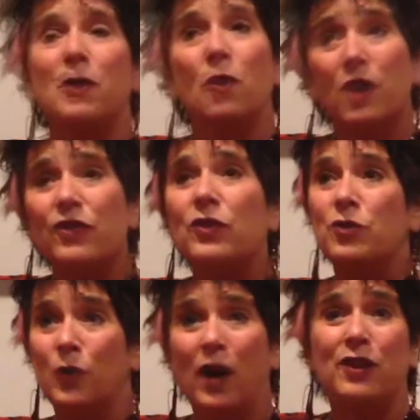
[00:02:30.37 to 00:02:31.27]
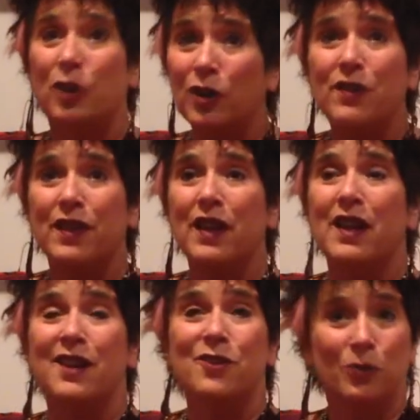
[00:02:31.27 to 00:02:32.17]
Also to unearth
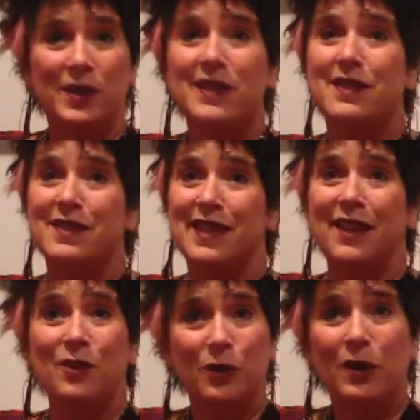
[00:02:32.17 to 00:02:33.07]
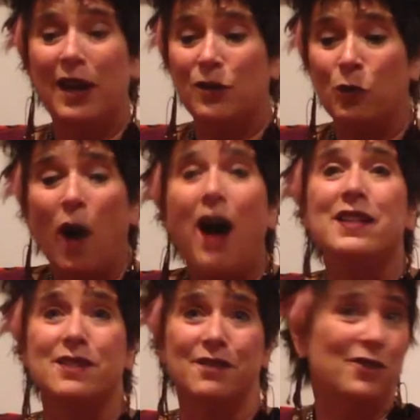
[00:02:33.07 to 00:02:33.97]
the reasons and
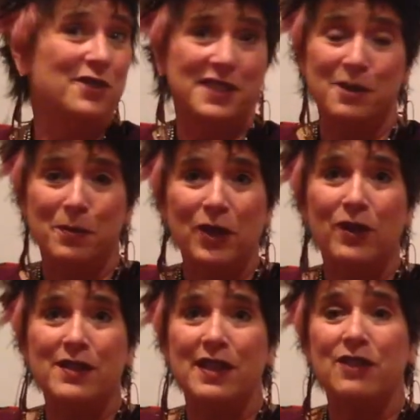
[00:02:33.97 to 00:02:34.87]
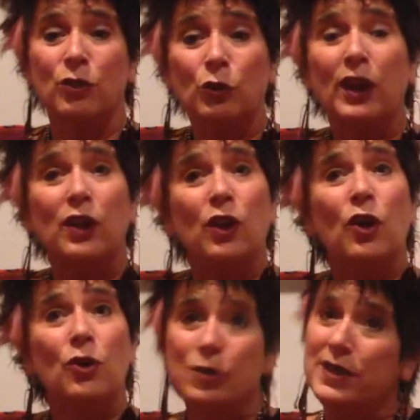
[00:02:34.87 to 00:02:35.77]
whys of their disappearance and to look at
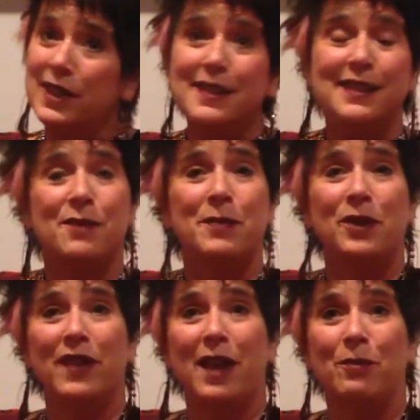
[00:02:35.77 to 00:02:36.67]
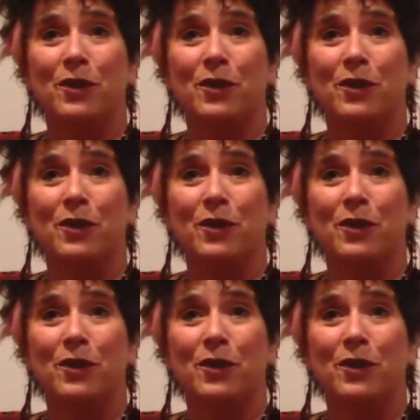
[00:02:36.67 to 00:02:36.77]
who did disappear them,